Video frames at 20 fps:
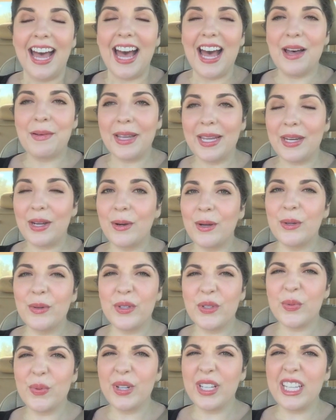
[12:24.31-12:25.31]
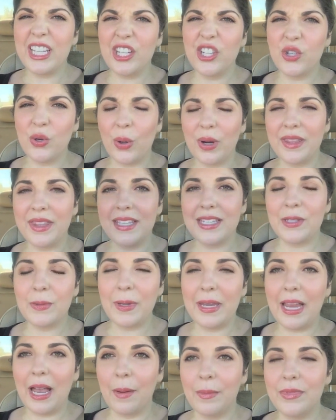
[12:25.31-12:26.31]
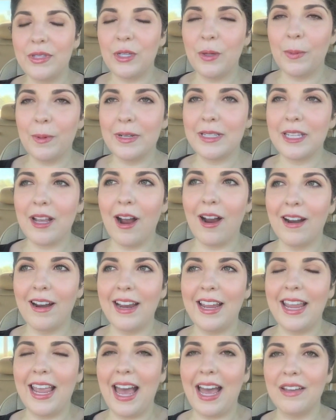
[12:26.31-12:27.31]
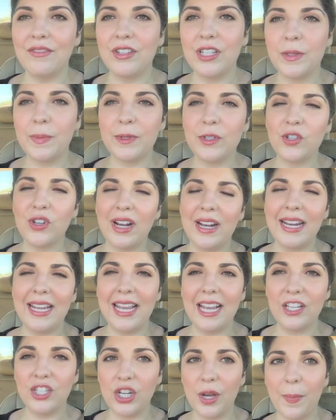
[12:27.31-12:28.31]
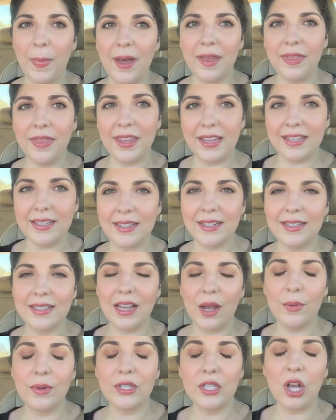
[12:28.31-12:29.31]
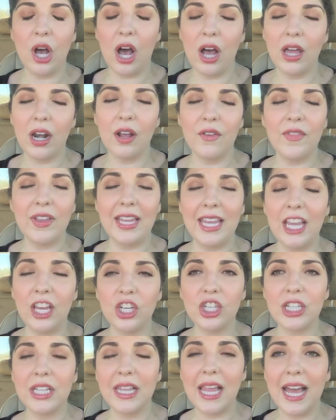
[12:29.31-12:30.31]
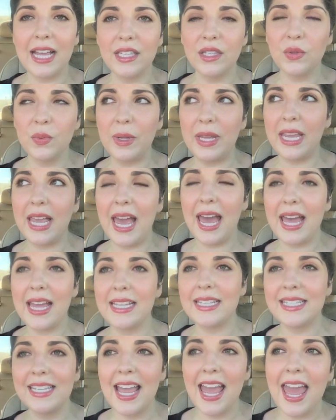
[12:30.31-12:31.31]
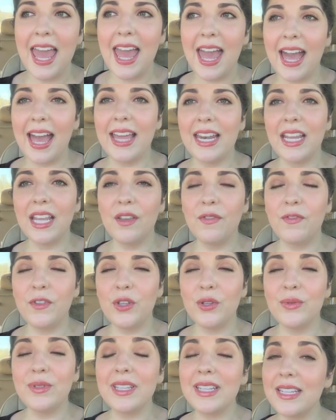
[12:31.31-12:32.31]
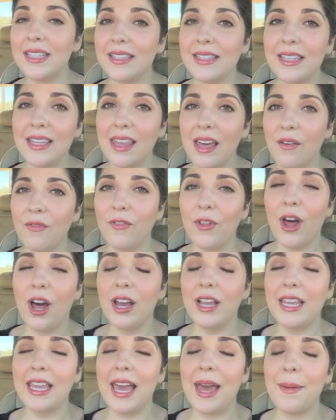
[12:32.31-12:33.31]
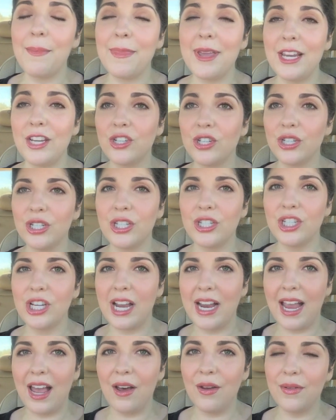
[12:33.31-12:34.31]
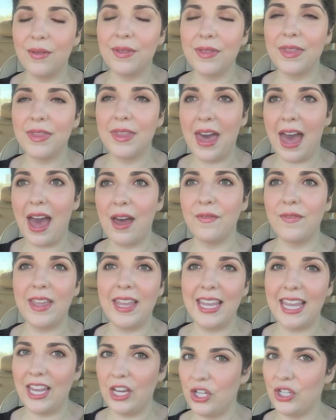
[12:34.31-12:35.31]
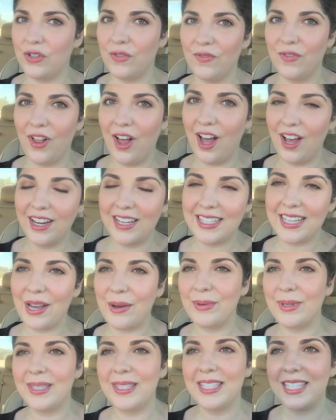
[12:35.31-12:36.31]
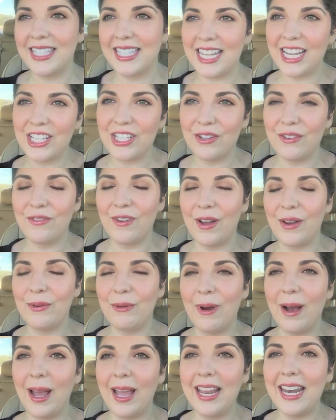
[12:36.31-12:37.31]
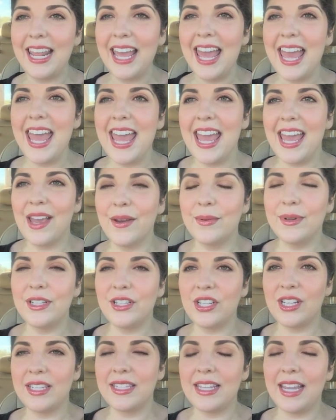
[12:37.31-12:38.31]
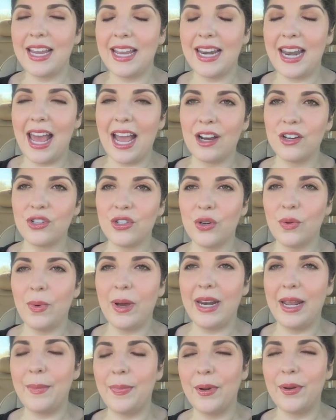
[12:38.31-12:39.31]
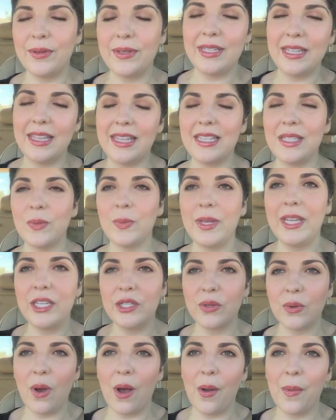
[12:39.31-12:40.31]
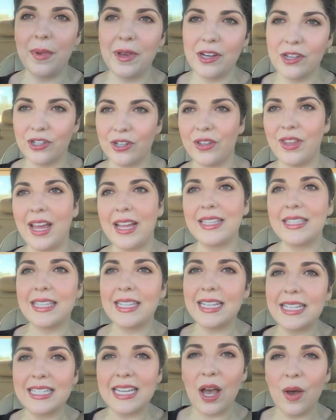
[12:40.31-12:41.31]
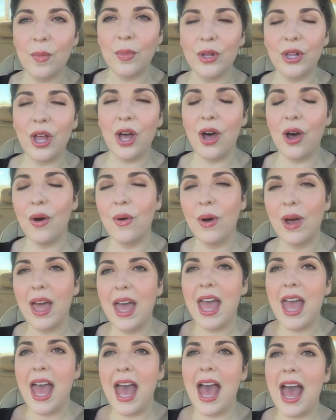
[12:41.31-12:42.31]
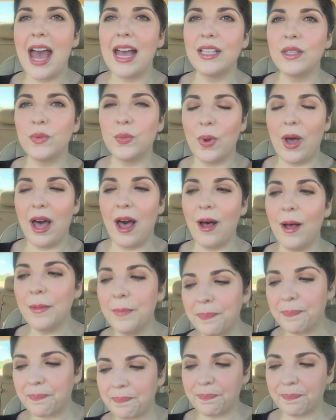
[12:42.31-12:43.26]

Um, I know it was really short this week. I'm super sorry. I've just been trying to catch up on things since I was gone on vacation last weekend. And if you didn't see that vlog yet, make sure to check out that vacation vlog because that was such a fun one. It was just like an extra one I posted this week, so I'll make sure that's linked down below as well.